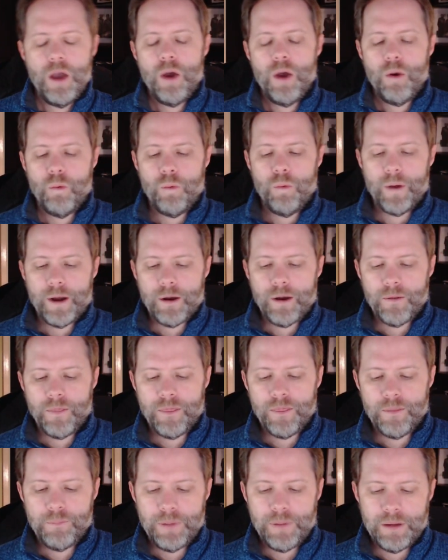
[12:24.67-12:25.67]
where
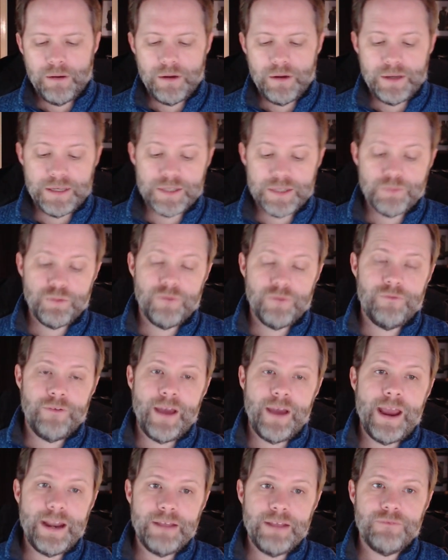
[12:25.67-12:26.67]
the parent is
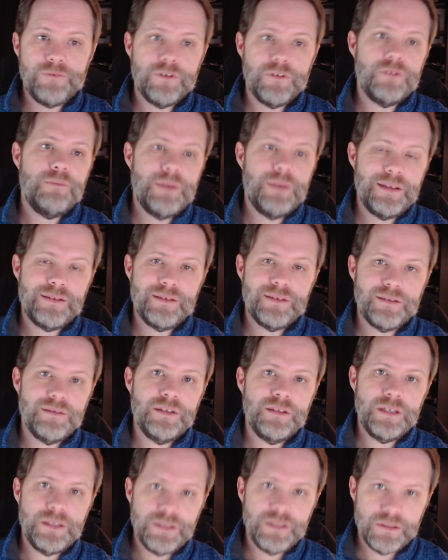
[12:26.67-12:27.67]
providing for the basic
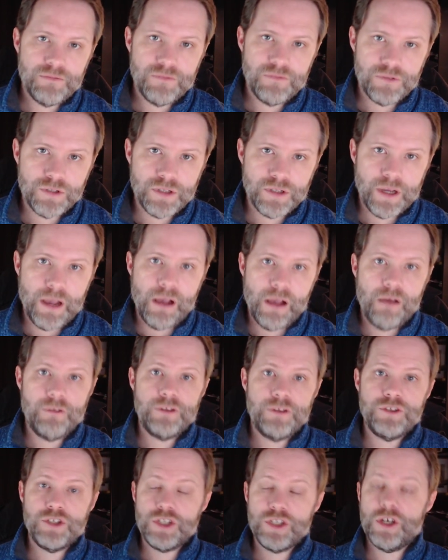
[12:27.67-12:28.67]
needs of the
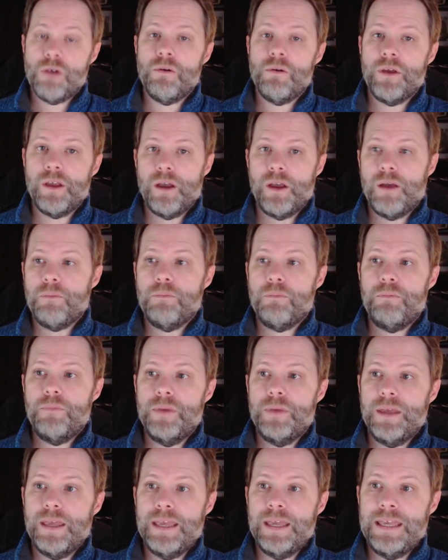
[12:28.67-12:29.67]
child and showing up
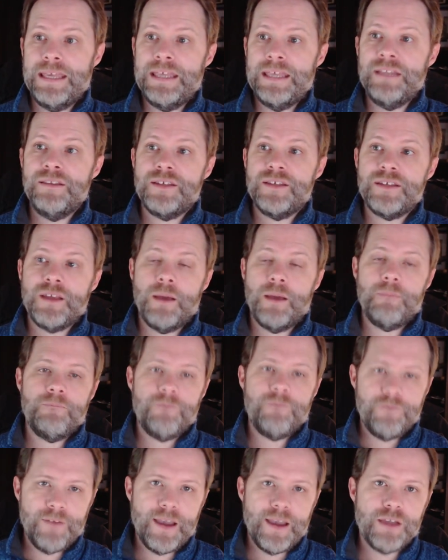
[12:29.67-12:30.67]
in some
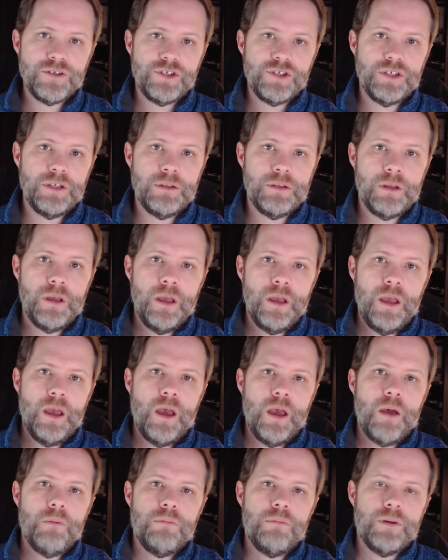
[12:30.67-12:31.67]
fashion,
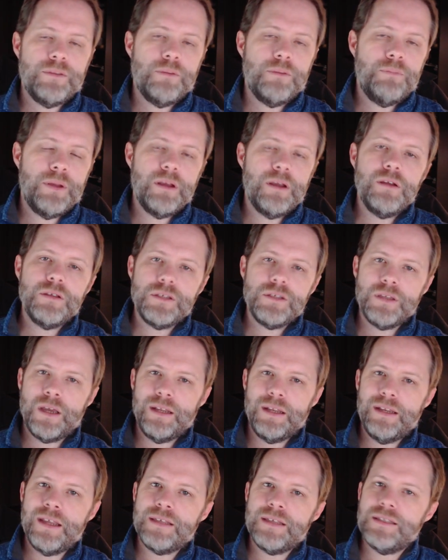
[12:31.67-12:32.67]
but the parent's
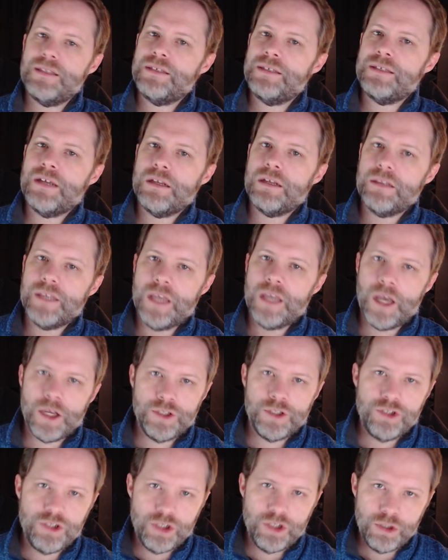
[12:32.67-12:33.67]
not necessarily
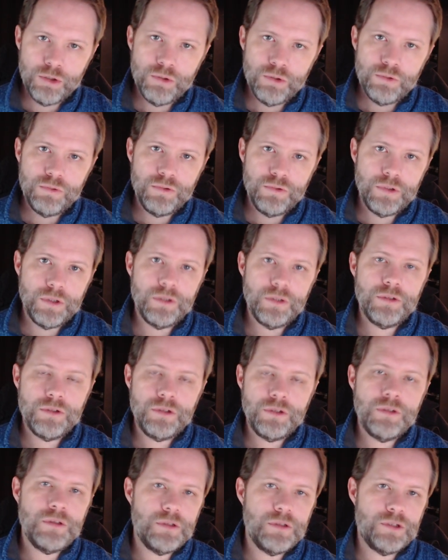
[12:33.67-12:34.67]
attuned
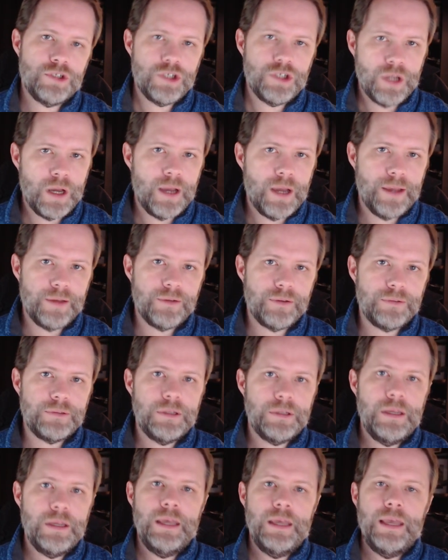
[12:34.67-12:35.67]
to the child.
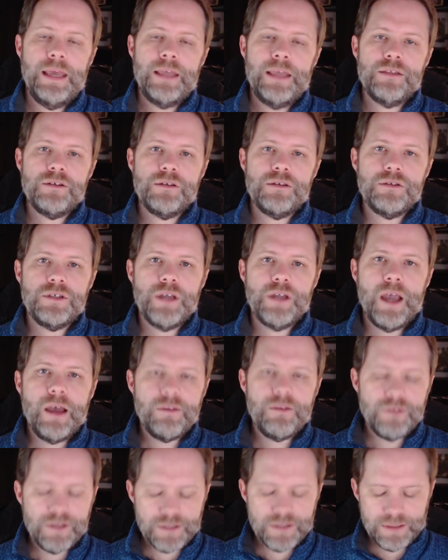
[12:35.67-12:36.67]
So the
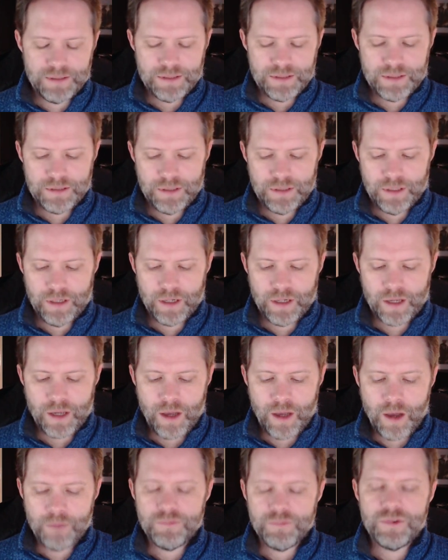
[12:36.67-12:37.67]
child doesn't
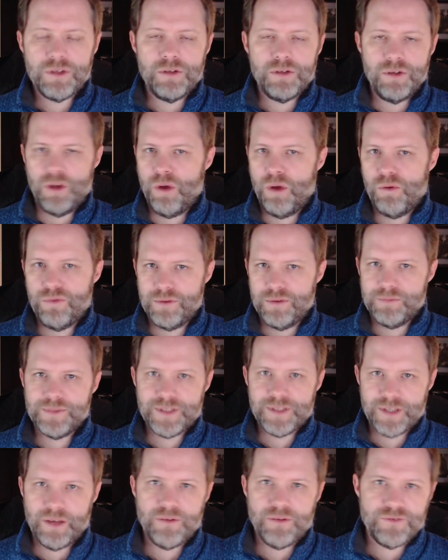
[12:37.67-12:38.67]
come to know
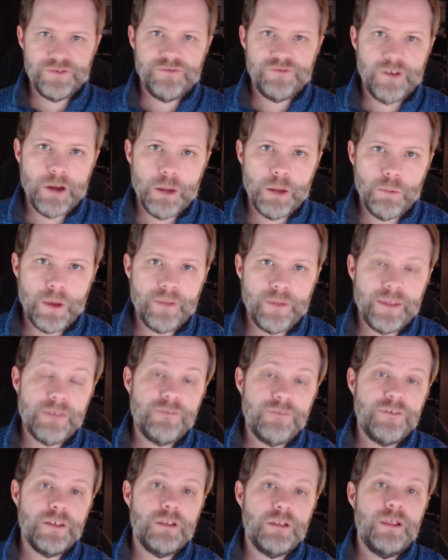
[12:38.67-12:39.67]
themselves very well. They
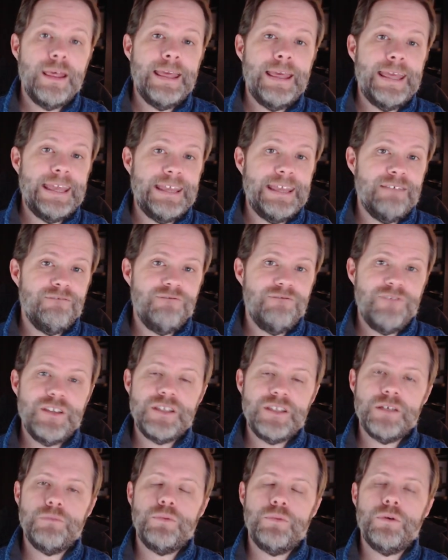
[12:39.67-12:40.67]
feel
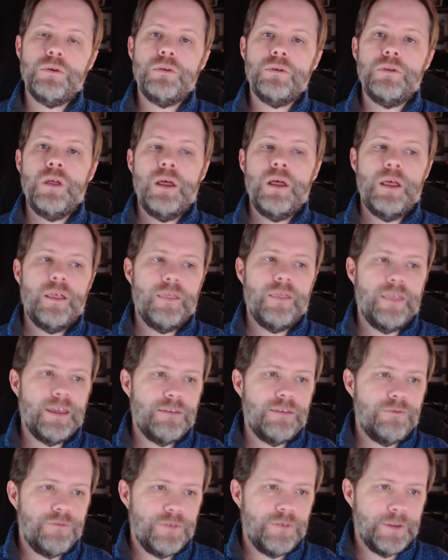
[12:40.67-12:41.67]
invisible.
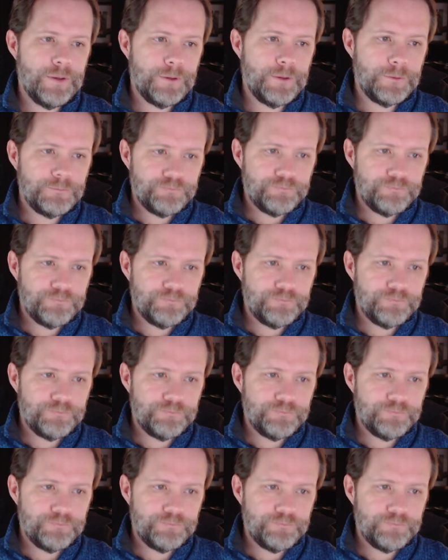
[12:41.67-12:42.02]
They feel